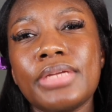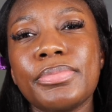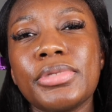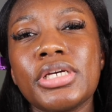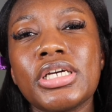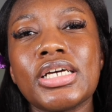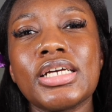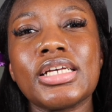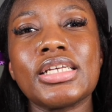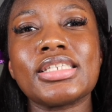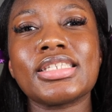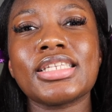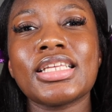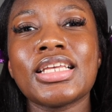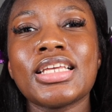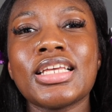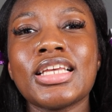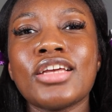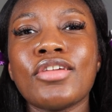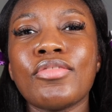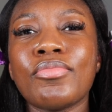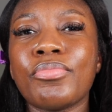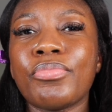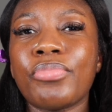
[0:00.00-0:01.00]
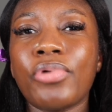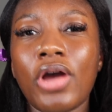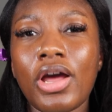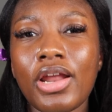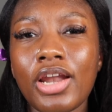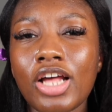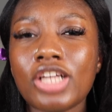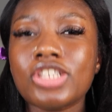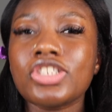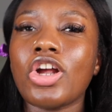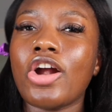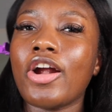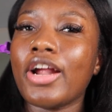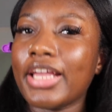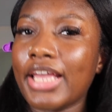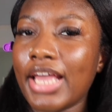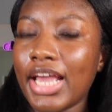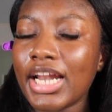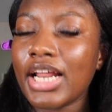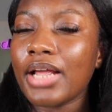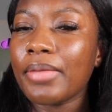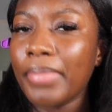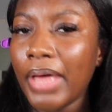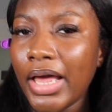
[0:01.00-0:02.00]
because products are
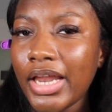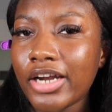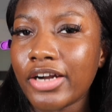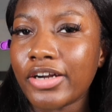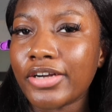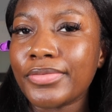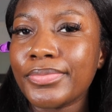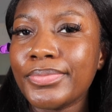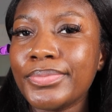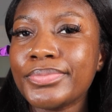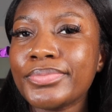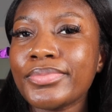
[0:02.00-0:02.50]
getting better.